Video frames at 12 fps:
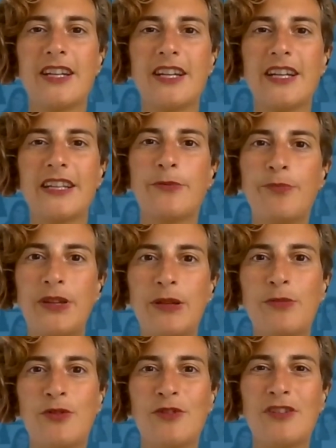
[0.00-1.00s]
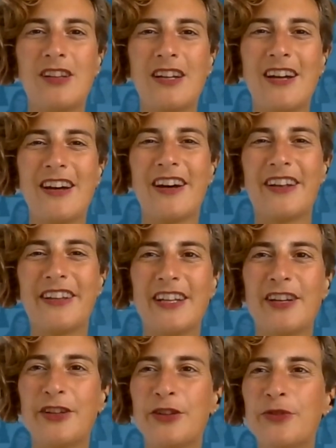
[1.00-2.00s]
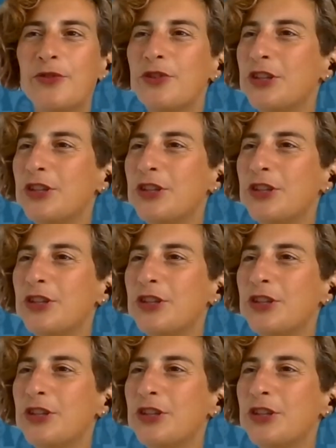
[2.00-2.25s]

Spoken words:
and the people near you,